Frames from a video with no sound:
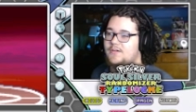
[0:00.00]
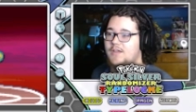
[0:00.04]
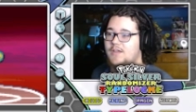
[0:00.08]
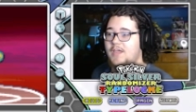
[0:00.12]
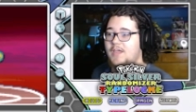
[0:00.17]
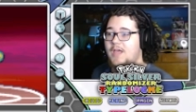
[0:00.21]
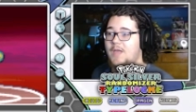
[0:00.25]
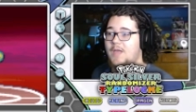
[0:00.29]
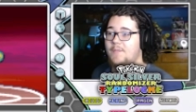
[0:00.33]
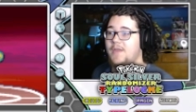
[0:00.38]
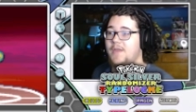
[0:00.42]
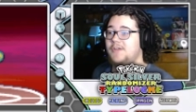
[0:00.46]
I
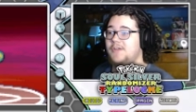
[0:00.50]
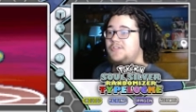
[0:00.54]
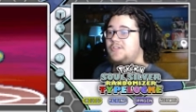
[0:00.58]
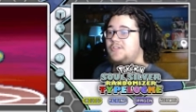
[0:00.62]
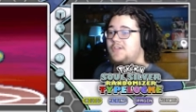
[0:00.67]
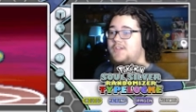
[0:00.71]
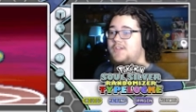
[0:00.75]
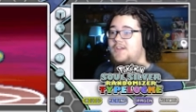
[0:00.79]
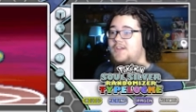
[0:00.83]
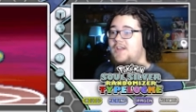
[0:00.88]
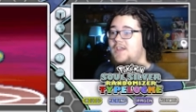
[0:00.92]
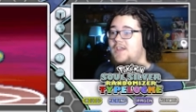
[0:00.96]
mentioned
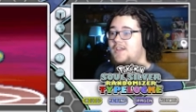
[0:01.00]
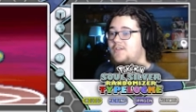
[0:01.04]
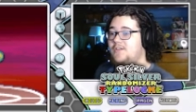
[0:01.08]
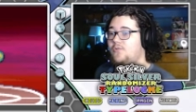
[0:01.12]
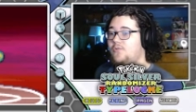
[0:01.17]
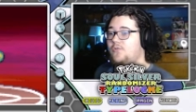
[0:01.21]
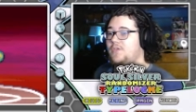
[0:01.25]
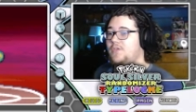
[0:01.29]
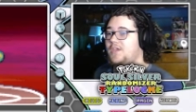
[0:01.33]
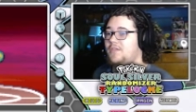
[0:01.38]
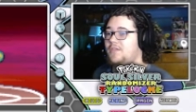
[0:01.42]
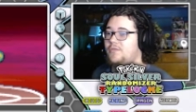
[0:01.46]
it, and it
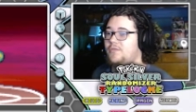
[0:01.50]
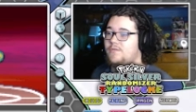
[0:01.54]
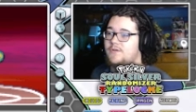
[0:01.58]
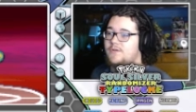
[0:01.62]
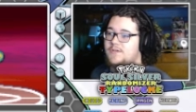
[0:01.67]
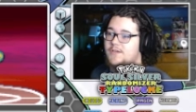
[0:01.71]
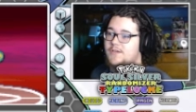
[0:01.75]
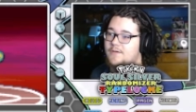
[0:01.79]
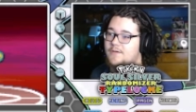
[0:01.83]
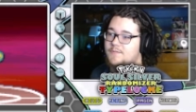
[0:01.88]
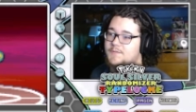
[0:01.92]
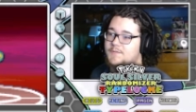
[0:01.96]
only hit 3
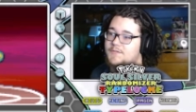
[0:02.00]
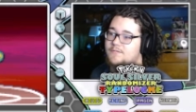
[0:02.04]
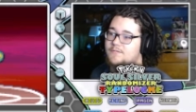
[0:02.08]
times.